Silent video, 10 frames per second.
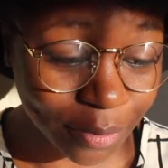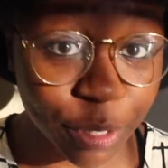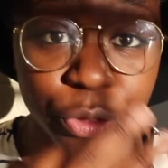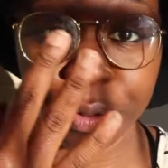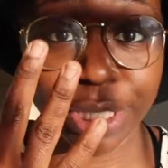
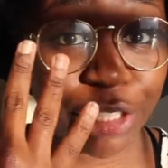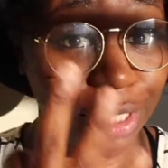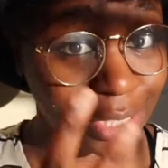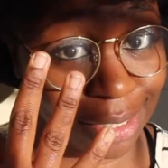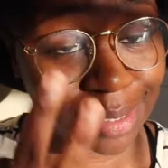with
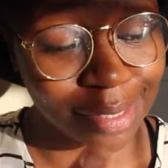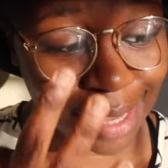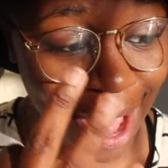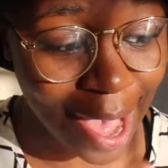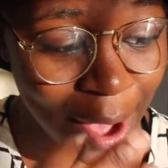3Gs,
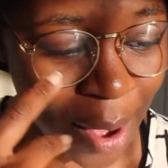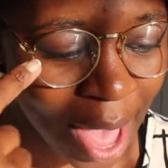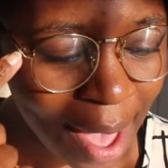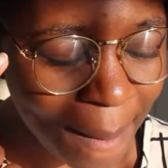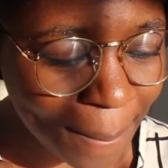how
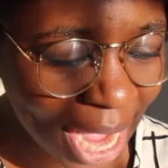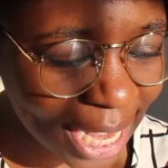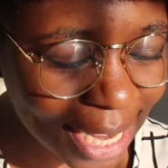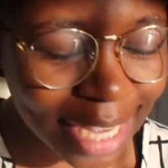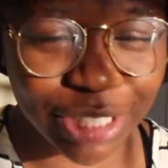my
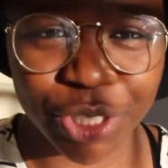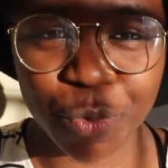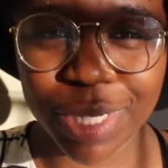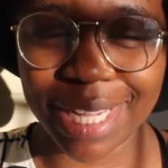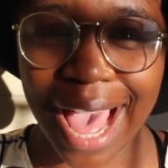
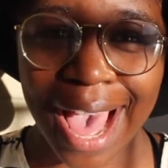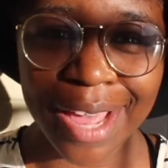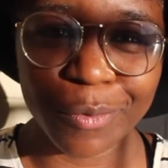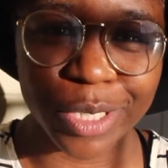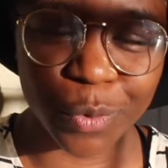connection with
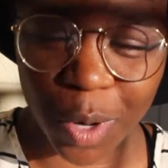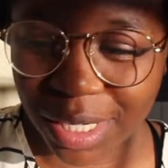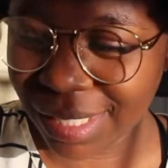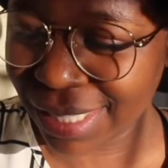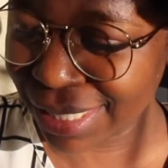God was
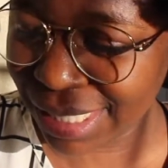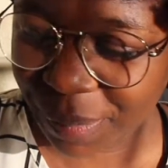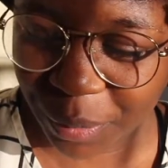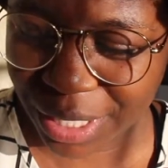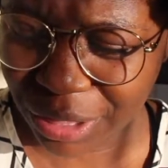worse than
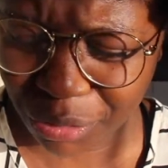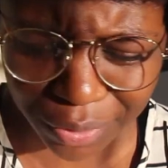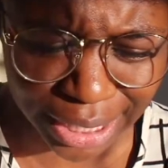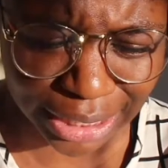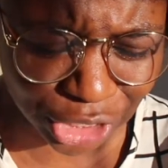Sprint
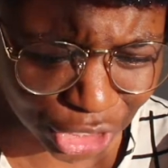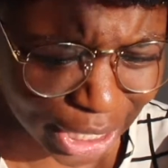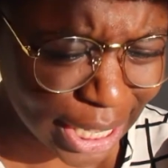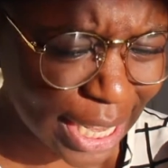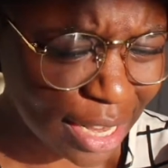
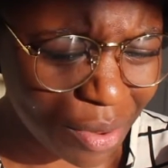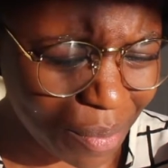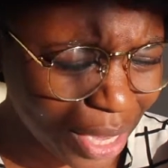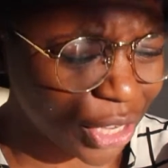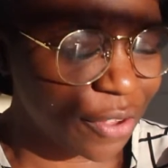3G in the
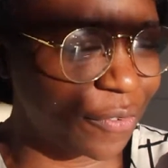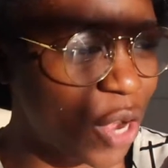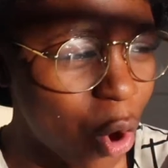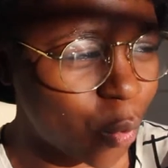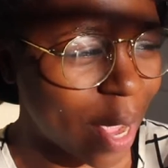middle of
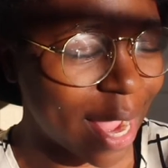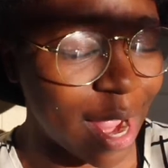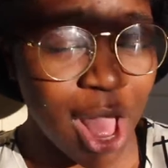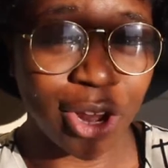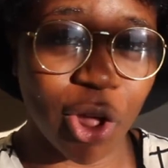
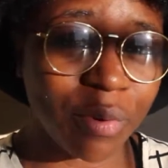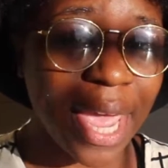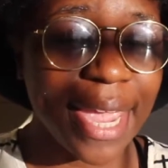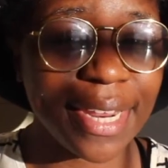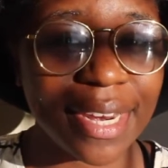nowhere,
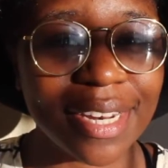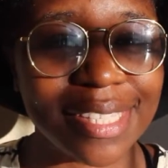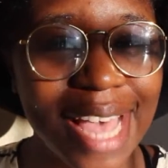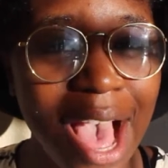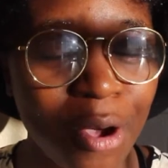located in a
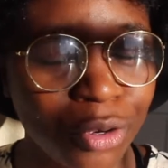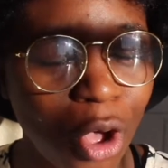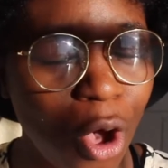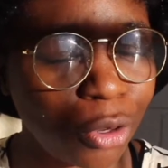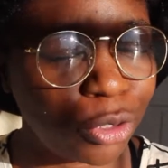town
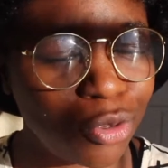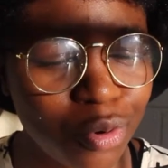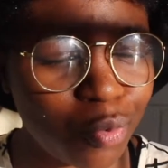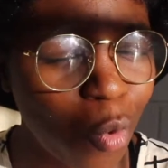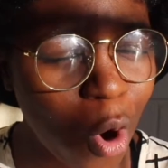called
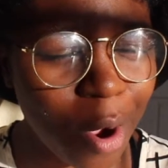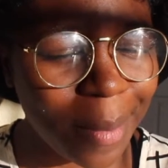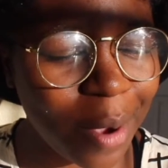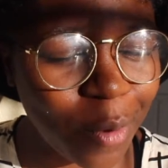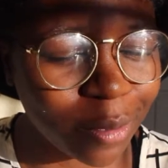Lukewarm.
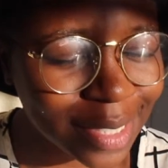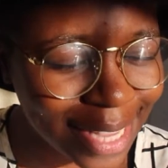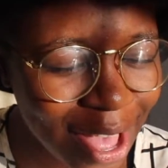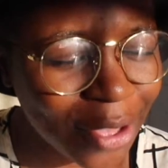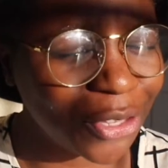I won't
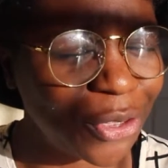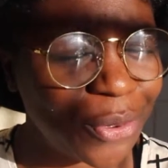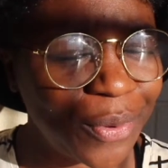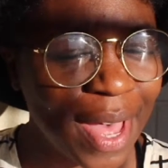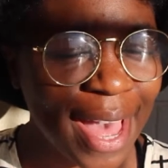tell
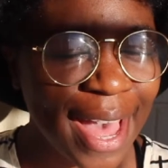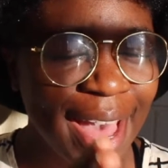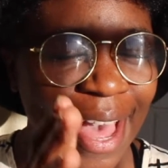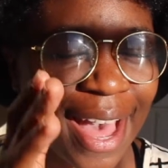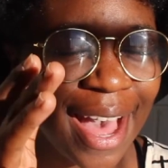you
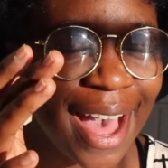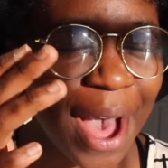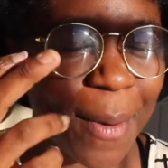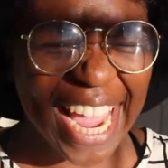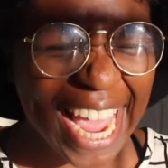
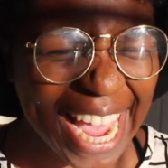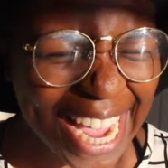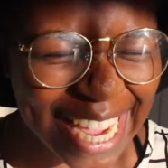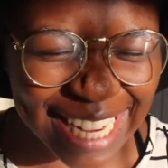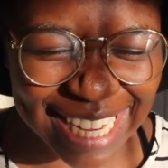how I
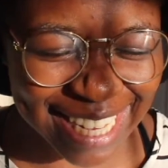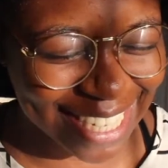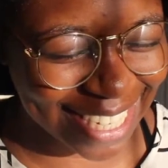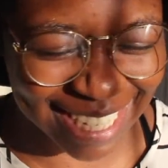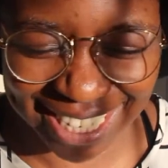hated